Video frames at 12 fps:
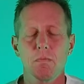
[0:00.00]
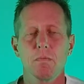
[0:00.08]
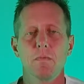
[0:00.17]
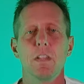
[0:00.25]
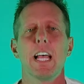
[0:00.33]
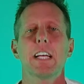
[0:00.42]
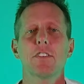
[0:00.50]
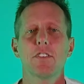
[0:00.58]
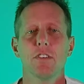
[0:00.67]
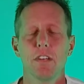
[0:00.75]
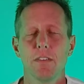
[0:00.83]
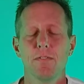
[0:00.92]

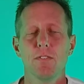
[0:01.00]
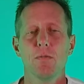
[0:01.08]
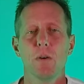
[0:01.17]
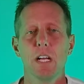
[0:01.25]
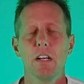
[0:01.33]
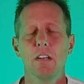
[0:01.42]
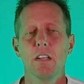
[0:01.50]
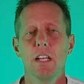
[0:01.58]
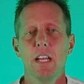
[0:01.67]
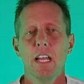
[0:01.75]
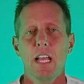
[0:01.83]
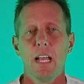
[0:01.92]
lecture, if you will,
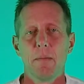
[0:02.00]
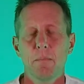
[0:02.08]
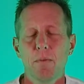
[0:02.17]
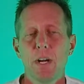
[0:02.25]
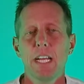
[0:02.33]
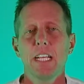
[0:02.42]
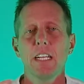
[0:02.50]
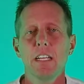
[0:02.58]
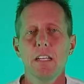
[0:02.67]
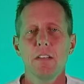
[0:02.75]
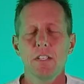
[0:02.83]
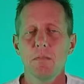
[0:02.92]
and break it
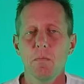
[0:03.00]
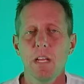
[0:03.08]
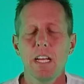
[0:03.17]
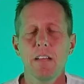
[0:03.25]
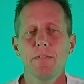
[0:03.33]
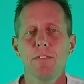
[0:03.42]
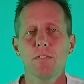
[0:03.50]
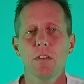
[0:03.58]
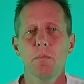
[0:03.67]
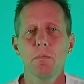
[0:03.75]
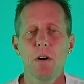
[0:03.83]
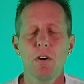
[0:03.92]
into its meaningful
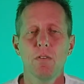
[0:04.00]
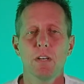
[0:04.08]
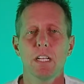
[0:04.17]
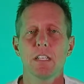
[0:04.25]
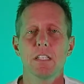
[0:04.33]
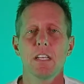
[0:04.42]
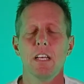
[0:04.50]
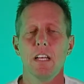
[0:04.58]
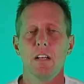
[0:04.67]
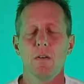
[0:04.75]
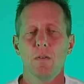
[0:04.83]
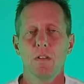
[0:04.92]
components.
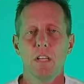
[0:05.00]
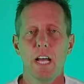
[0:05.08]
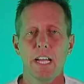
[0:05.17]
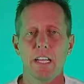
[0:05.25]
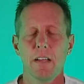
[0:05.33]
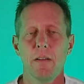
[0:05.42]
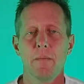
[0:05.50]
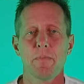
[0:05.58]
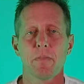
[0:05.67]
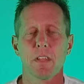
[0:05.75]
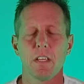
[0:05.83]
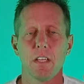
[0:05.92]
Like,
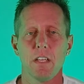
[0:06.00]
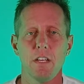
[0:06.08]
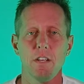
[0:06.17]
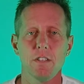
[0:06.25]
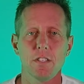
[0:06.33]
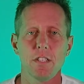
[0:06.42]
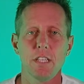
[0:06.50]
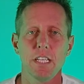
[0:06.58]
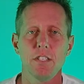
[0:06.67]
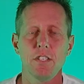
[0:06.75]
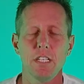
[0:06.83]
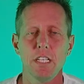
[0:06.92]
here's the
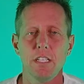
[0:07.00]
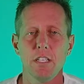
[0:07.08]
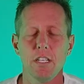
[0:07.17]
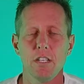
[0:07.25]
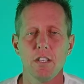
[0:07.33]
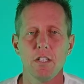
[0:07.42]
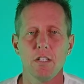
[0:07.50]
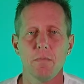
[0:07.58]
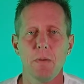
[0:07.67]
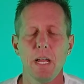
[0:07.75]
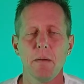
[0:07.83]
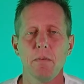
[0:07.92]
things you need to
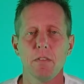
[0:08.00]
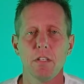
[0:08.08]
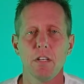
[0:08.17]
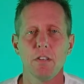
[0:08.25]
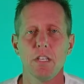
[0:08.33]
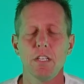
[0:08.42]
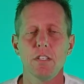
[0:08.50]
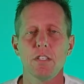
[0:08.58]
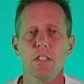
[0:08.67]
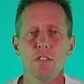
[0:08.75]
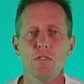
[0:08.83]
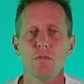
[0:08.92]
be able,
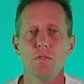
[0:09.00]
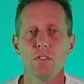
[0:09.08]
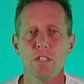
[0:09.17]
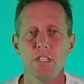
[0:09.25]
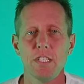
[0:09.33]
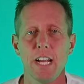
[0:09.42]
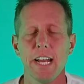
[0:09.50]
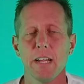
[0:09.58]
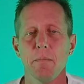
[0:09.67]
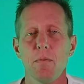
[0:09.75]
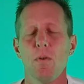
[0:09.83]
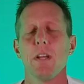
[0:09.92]
here's the tools to setting
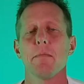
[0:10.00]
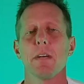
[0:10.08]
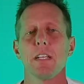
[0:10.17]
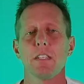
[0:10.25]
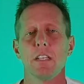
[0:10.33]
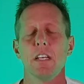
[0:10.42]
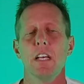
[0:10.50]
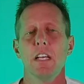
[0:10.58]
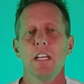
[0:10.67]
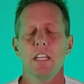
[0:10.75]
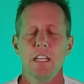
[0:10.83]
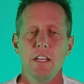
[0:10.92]
appointments.
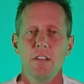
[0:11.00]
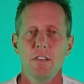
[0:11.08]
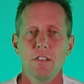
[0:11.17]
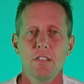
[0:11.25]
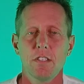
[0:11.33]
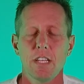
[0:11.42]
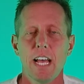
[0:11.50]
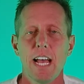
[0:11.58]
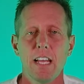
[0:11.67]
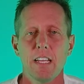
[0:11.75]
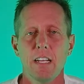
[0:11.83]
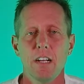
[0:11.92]
Here's
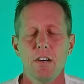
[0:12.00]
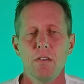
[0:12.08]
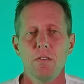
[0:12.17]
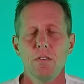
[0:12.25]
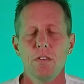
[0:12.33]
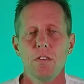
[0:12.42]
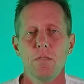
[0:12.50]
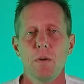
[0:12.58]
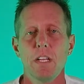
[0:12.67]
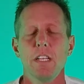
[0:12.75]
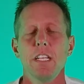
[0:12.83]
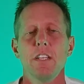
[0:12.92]
what
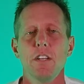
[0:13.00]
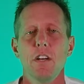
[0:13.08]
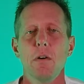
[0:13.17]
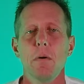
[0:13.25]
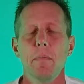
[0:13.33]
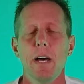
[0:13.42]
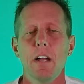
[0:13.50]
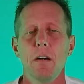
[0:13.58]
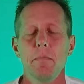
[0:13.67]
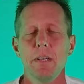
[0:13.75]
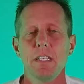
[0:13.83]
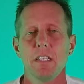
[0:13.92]
you need to know about
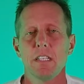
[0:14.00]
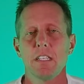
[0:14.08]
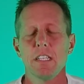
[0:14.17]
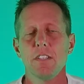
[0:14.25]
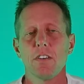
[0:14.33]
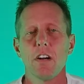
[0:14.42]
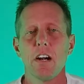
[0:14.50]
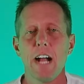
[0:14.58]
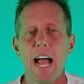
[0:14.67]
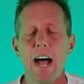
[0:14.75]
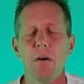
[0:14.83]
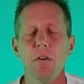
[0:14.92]
our business. These are our
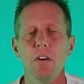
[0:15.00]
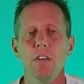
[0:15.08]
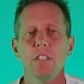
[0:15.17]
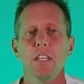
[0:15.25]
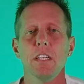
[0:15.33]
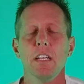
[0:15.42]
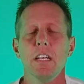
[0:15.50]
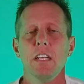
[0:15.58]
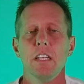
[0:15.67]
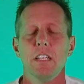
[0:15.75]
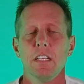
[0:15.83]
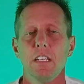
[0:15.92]
hours, and
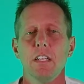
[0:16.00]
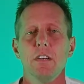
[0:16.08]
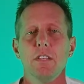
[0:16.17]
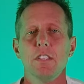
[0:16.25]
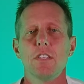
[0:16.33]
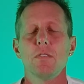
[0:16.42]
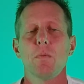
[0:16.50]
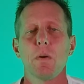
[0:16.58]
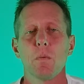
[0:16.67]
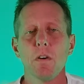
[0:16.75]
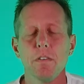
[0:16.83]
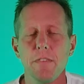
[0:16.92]
this is
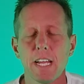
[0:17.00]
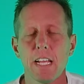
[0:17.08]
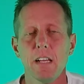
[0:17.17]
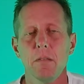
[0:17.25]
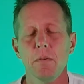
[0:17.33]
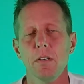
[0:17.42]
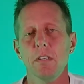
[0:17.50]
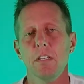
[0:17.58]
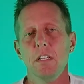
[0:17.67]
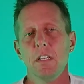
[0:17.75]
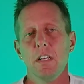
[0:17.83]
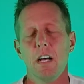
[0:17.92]
when we're available.
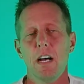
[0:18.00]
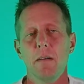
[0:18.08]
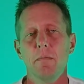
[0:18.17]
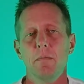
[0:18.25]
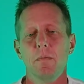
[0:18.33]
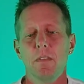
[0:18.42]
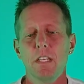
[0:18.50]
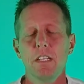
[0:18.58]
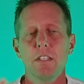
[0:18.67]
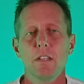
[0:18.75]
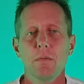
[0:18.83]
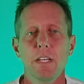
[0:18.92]

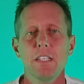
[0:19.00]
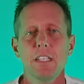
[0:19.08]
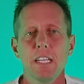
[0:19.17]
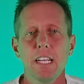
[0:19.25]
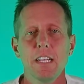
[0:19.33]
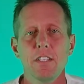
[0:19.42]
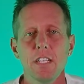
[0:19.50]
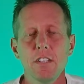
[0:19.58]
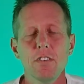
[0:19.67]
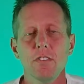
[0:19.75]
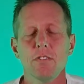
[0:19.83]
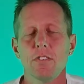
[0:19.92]
These are the ways to get
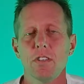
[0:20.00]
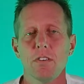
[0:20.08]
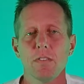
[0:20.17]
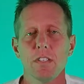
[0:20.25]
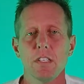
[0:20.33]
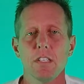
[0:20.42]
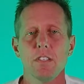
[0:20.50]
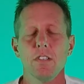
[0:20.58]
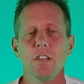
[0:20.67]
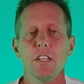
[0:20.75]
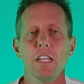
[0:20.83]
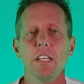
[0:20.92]
additional services. You
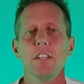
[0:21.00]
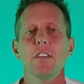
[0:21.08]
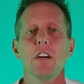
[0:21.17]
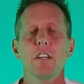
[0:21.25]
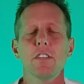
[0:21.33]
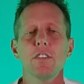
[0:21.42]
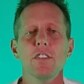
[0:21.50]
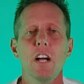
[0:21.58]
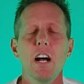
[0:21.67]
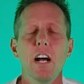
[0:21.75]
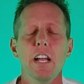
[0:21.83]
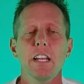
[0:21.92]
need to talk to
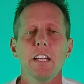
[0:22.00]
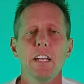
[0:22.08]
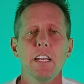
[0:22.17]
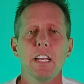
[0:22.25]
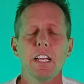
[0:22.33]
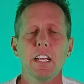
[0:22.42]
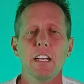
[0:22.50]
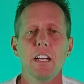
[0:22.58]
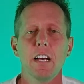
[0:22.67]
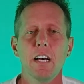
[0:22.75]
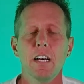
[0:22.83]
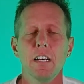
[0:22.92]
John
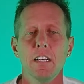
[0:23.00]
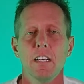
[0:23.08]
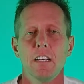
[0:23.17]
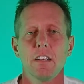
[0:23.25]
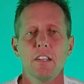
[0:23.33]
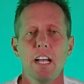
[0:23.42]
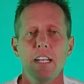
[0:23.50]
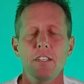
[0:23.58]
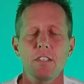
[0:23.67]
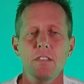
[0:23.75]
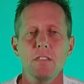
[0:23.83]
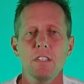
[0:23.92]
in client
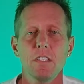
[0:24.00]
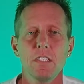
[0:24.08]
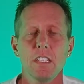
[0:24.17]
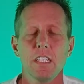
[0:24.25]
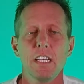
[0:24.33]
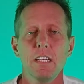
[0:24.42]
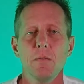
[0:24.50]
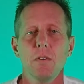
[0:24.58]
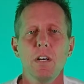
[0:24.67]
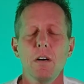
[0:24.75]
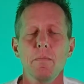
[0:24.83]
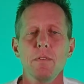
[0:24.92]
services, and he
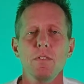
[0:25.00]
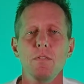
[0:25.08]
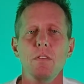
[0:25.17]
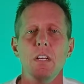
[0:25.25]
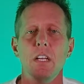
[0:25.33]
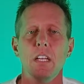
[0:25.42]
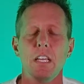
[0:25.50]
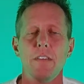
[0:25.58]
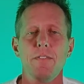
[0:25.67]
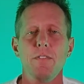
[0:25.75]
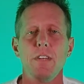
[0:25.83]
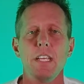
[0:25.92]
will help you
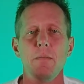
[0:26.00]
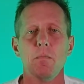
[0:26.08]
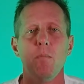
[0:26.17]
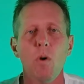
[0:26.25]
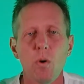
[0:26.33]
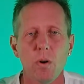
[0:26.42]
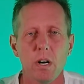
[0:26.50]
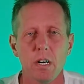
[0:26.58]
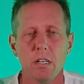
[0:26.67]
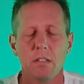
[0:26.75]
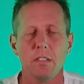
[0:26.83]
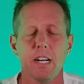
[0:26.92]
if you need
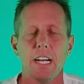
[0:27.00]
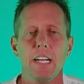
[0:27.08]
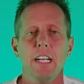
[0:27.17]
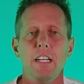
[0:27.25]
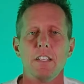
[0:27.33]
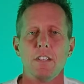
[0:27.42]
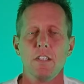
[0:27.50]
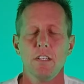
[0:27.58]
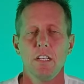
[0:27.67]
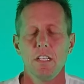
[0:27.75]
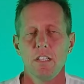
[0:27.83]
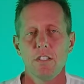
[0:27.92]
more, right?
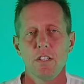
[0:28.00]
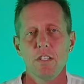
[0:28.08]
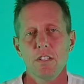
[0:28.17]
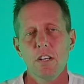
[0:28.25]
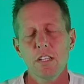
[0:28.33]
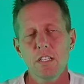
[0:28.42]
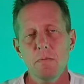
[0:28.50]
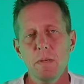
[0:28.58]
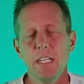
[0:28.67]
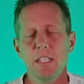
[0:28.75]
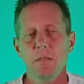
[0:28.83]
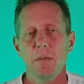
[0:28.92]
So there's all these
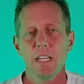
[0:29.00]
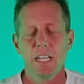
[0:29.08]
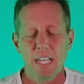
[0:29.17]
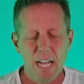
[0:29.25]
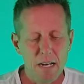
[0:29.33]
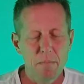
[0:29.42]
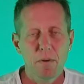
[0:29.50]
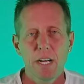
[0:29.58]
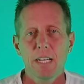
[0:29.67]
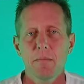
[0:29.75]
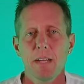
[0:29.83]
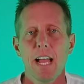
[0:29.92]
pieces, but you got to
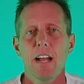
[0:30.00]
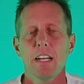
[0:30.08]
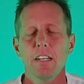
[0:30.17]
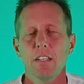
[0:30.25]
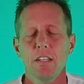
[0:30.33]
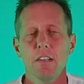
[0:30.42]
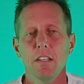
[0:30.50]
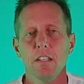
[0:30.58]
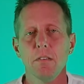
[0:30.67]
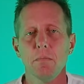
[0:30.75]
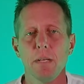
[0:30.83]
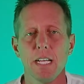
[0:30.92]
break them down into their
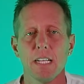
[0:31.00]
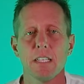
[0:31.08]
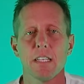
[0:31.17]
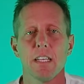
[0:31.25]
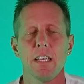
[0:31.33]
little bits,